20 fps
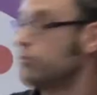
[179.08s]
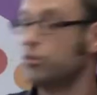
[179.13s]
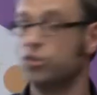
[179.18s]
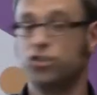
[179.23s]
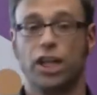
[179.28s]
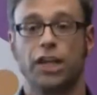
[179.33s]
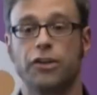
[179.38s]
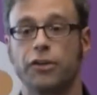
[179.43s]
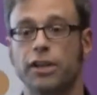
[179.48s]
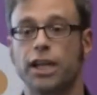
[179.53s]

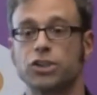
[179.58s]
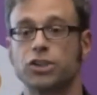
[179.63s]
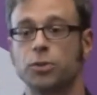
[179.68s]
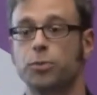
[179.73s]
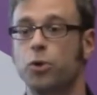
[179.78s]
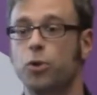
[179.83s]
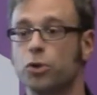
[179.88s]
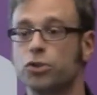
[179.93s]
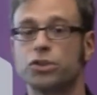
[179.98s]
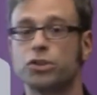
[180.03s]
general, I
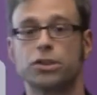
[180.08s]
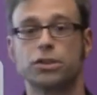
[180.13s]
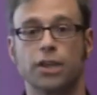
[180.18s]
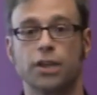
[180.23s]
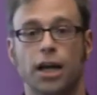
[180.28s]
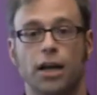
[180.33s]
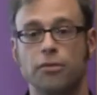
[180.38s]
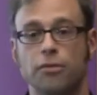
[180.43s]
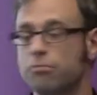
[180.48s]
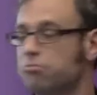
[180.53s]
suppose,
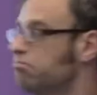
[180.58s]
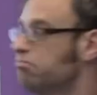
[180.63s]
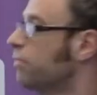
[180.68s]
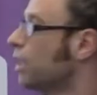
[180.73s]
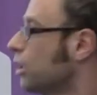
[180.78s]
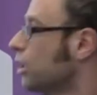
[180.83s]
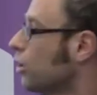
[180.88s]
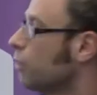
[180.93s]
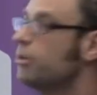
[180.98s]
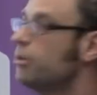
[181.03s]

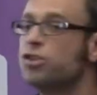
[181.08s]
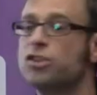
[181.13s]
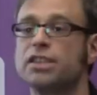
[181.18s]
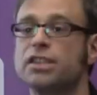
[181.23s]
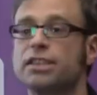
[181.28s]
mission